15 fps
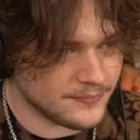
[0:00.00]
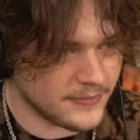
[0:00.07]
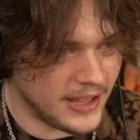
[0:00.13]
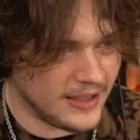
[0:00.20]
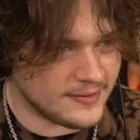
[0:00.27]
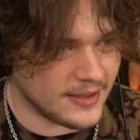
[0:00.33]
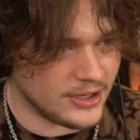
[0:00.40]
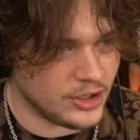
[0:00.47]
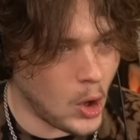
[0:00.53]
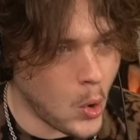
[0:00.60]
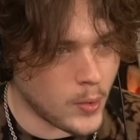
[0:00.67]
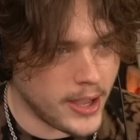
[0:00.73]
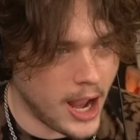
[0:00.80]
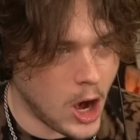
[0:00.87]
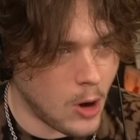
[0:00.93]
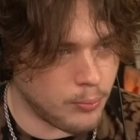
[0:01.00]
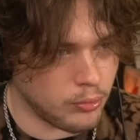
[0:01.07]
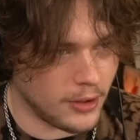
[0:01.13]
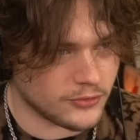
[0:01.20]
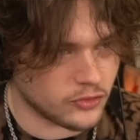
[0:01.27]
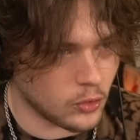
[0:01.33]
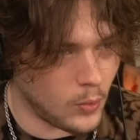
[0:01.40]
He said, don't care,
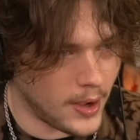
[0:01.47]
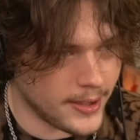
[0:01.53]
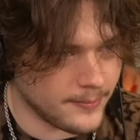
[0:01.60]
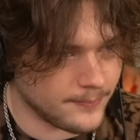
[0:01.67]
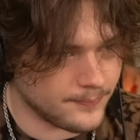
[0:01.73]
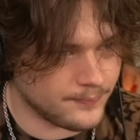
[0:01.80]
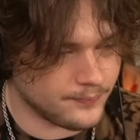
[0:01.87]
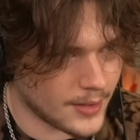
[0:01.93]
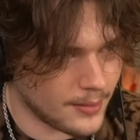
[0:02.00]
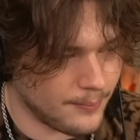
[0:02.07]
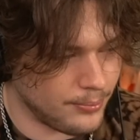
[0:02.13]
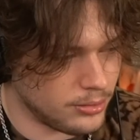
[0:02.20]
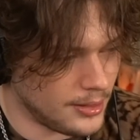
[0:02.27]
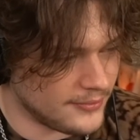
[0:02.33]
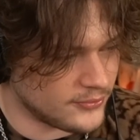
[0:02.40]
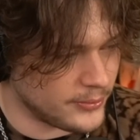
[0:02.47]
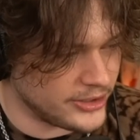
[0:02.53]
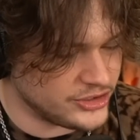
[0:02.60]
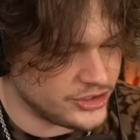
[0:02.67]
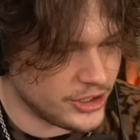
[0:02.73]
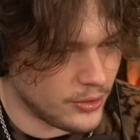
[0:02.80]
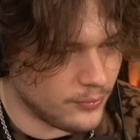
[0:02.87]
plus your are plus
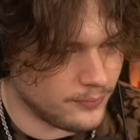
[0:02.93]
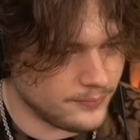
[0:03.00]
ratio.